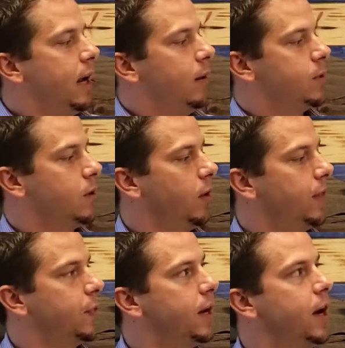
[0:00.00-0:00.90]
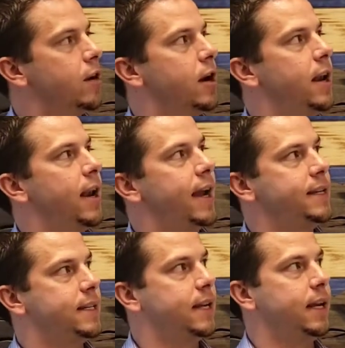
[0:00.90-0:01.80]
It was only
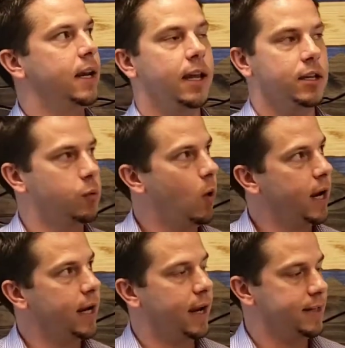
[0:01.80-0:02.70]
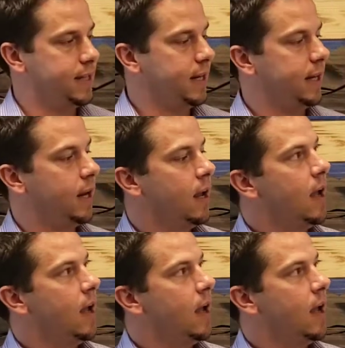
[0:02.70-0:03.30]
319 in 2019.